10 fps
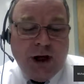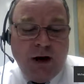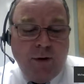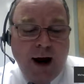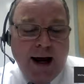
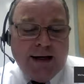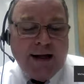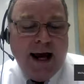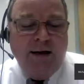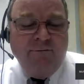shall
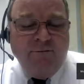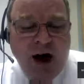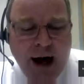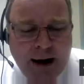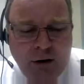arise a
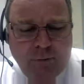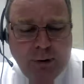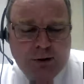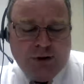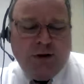
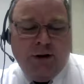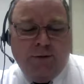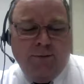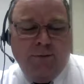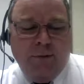vile
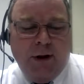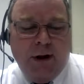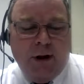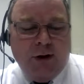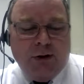person,
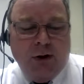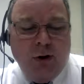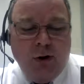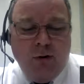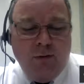
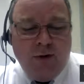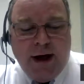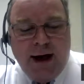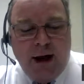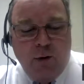to
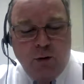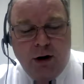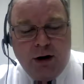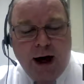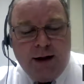whom
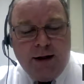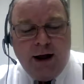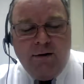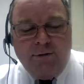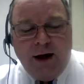they will
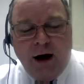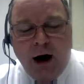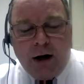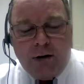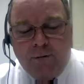not give
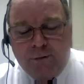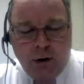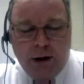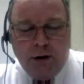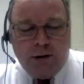the honor
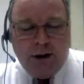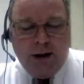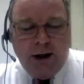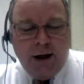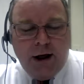of
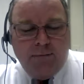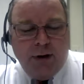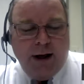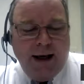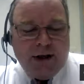royalty,
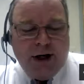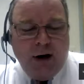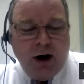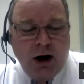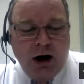but
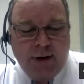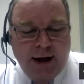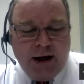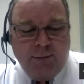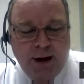he shall
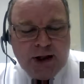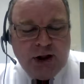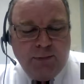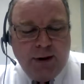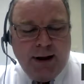come in
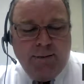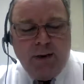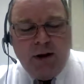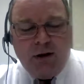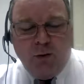
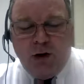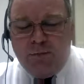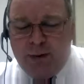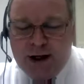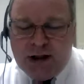peaceably. The
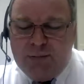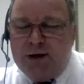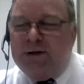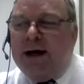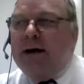word
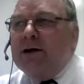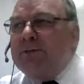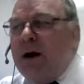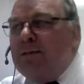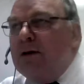peaceably
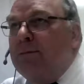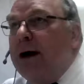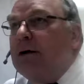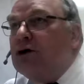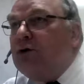there is probably
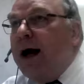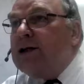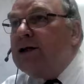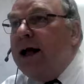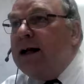better
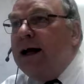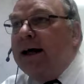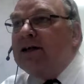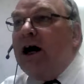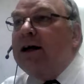translated
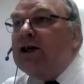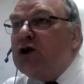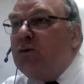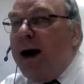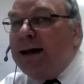as
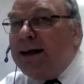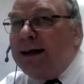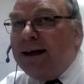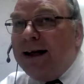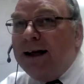
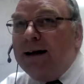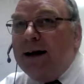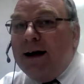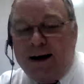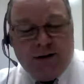unexpectedly.
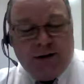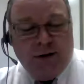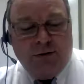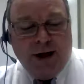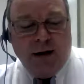
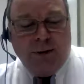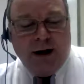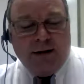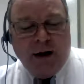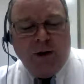So think
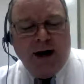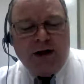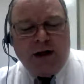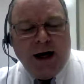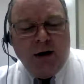about it in that way.
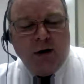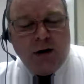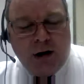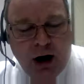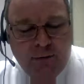He shall
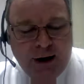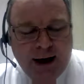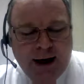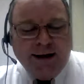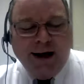come
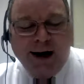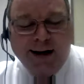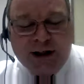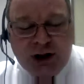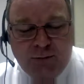in
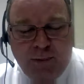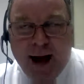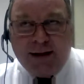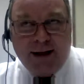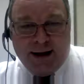
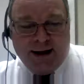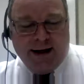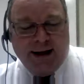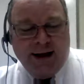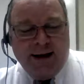
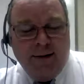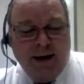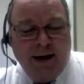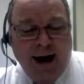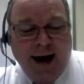unexpectedly
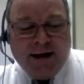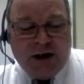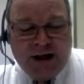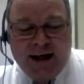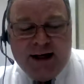and
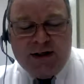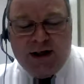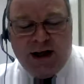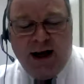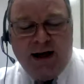seize
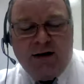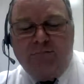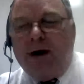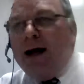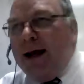the
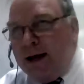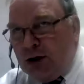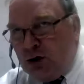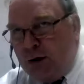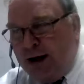kingdom by
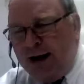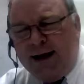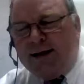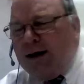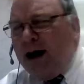intrigue. He
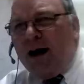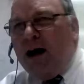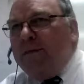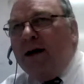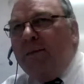did not
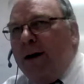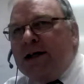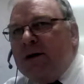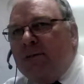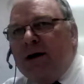come in
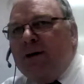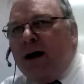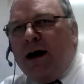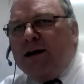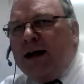peaceably
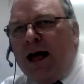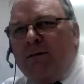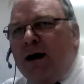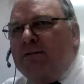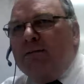because he
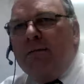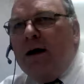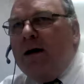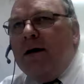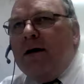came in
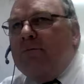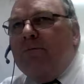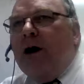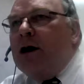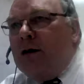
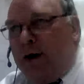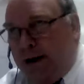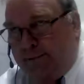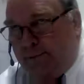murdering.